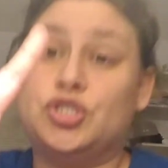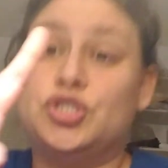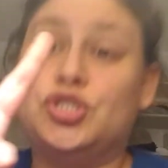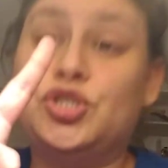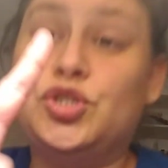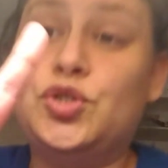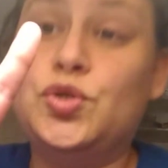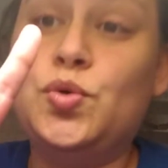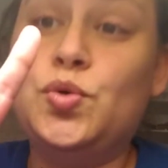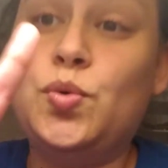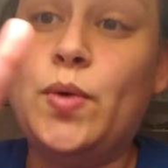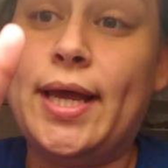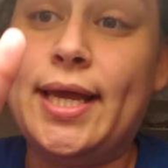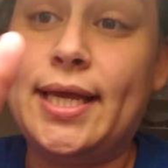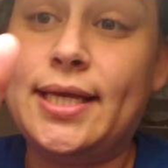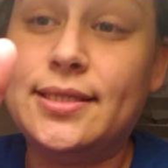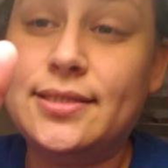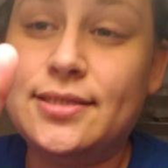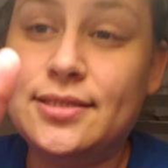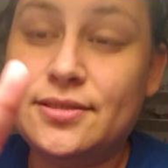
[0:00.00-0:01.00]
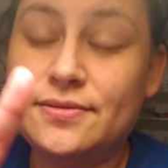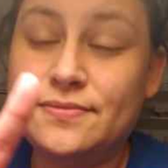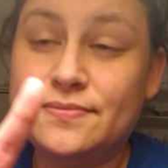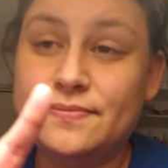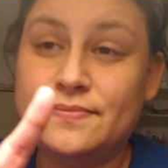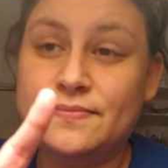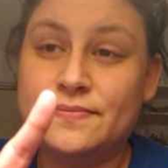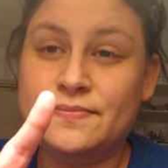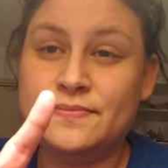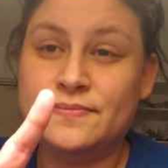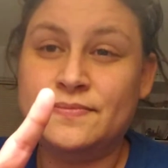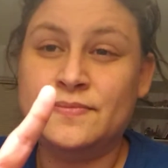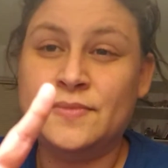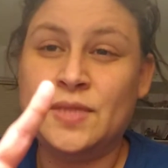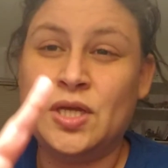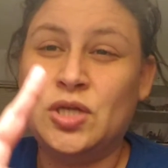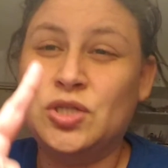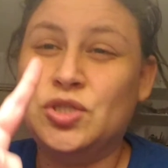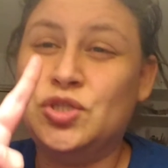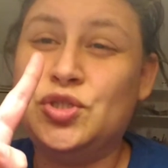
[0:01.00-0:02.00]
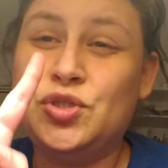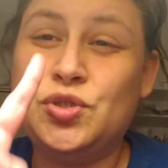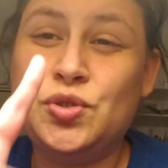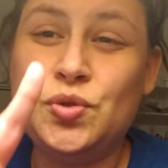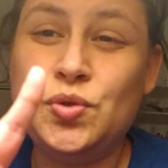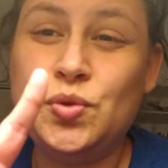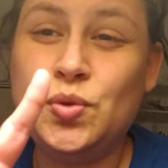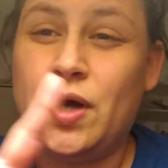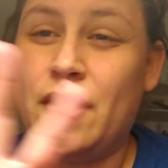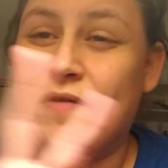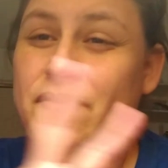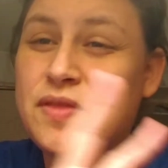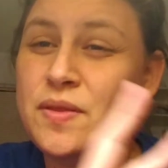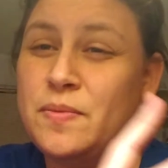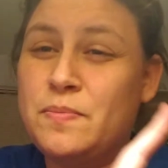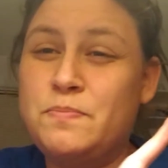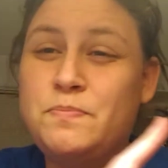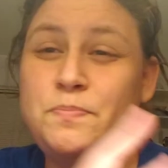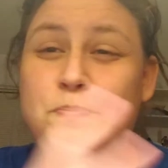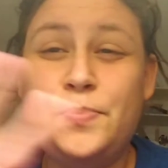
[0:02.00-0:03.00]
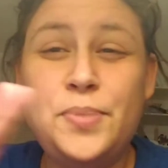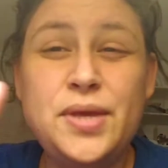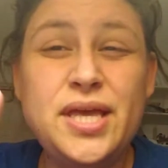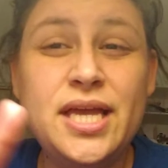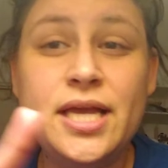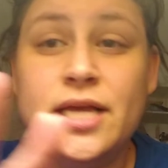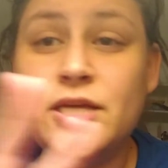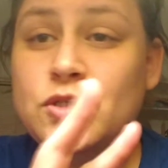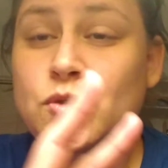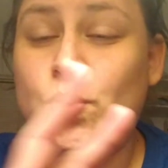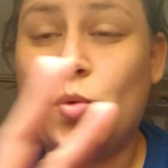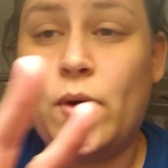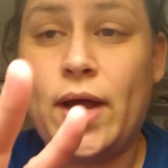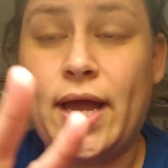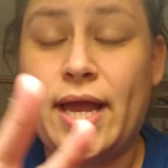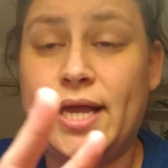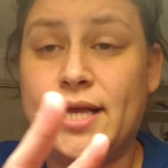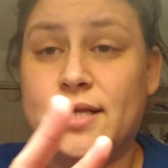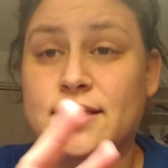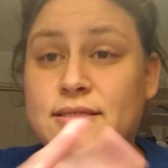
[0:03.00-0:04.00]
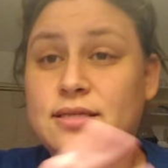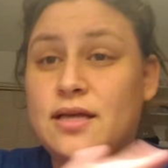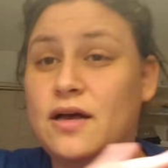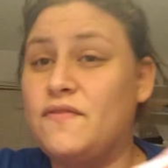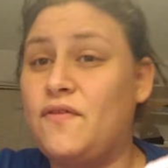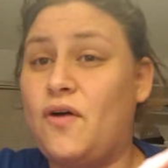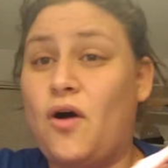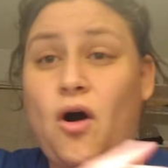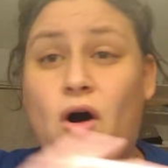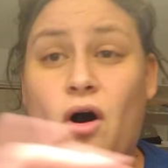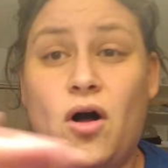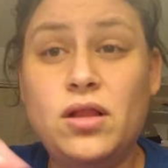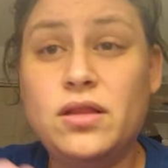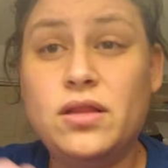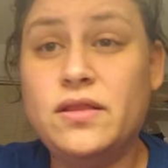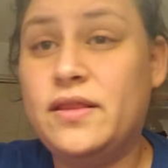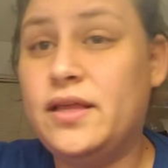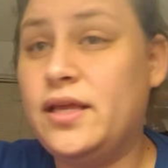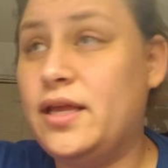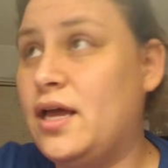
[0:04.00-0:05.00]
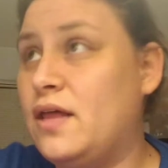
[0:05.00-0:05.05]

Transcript: Two ways, two of the biggest ways of all the